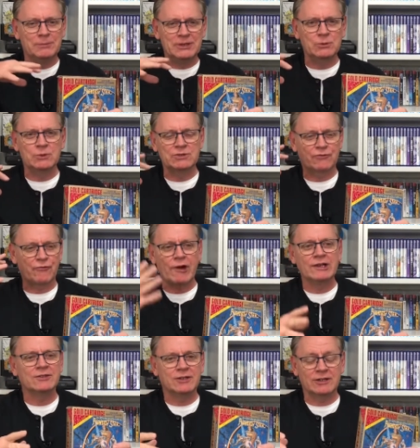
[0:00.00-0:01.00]
bidding was
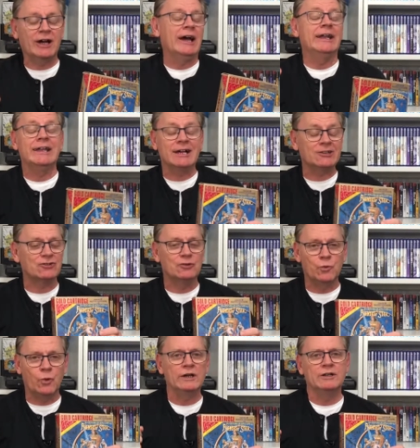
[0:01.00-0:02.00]
frantic, and I actually
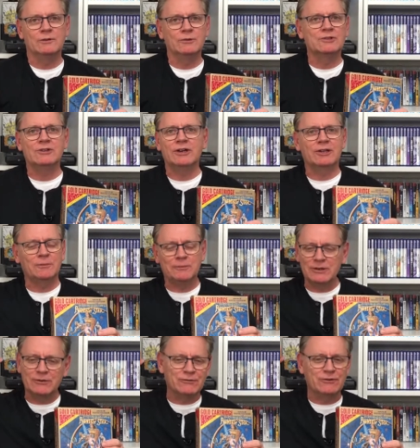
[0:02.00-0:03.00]
won it, and was like a
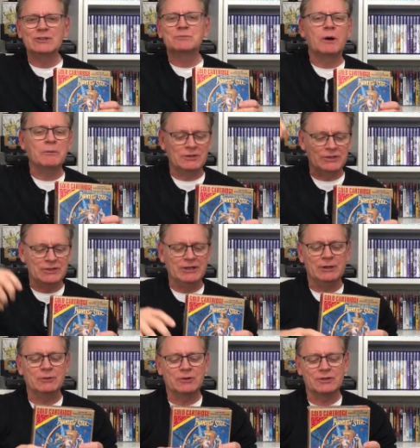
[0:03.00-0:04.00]
big fist pump in
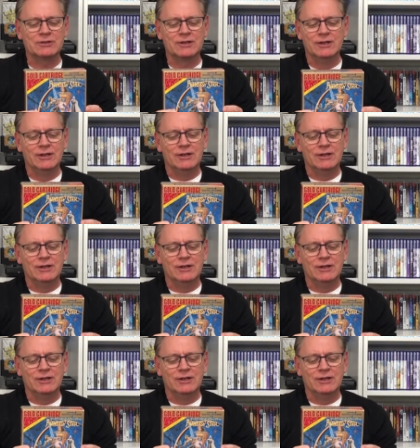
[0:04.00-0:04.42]
the air, because